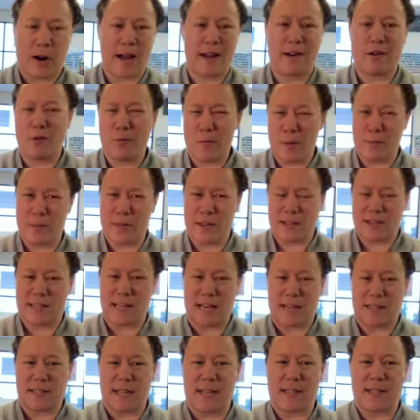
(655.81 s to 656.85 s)
I don't remember the
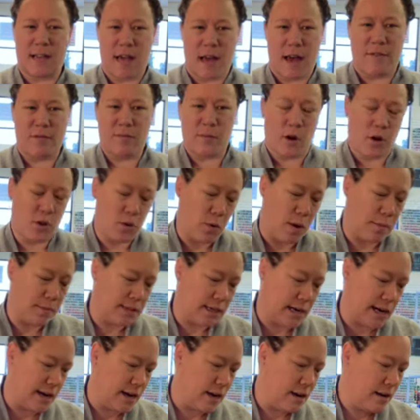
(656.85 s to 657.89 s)
exact dates. I have them all on the
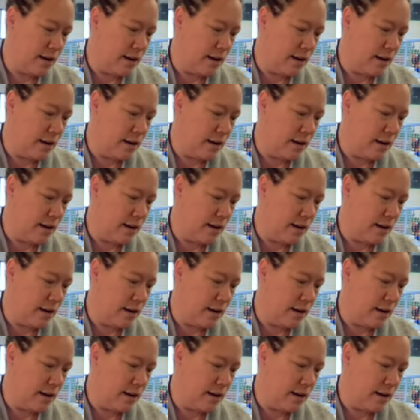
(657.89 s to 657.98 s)
website.